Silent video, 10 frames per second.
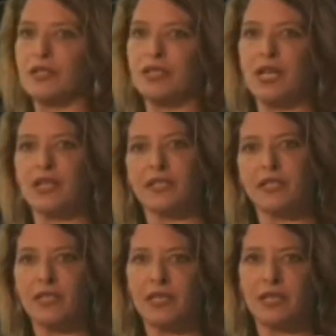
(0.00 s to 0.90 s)
to kind of
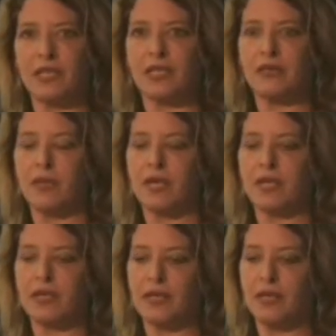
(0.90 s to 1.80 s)
sneak it in,
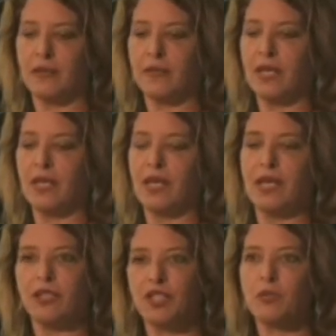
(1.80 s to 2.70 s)
but
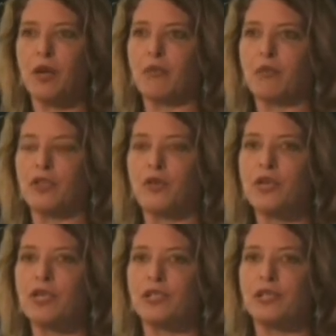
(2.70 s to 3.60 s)
here's the problem with
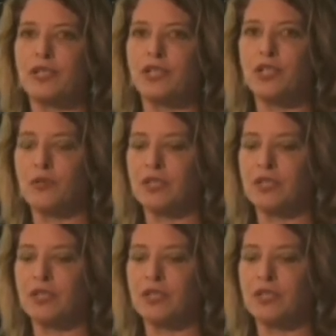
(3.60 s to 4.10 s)
oils and human